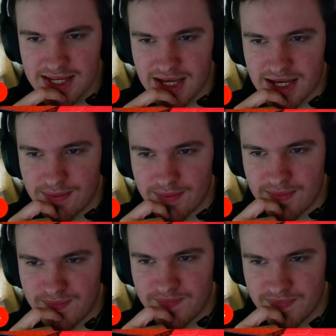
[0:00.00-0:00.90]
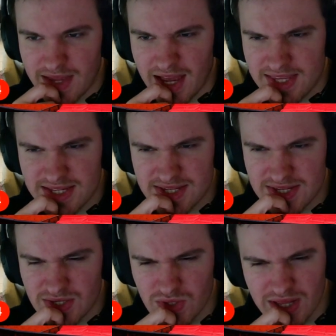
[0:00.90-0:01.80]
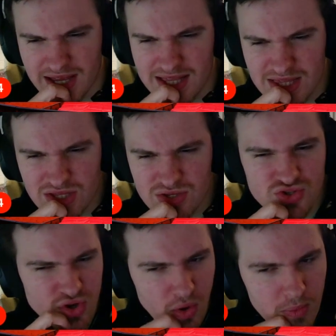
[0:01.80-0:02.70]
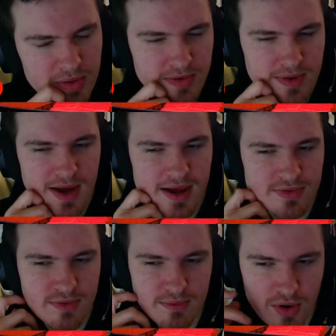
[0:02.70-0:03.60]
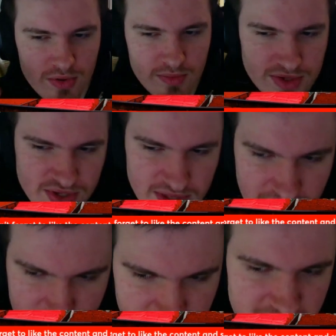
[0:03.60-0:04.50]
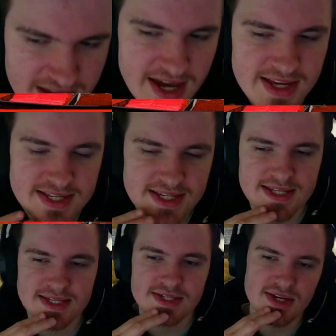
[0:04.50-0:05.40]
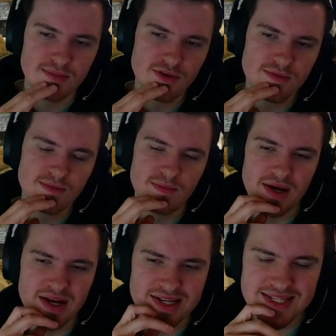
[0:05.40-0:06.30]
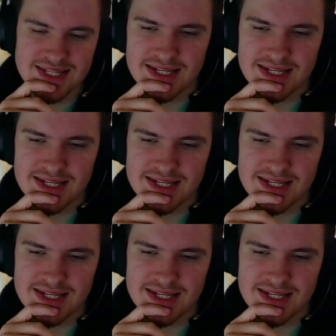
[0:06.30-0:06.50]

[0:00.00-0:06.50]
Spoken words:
I think, still in the job at the moment to then vacate it in the summer. But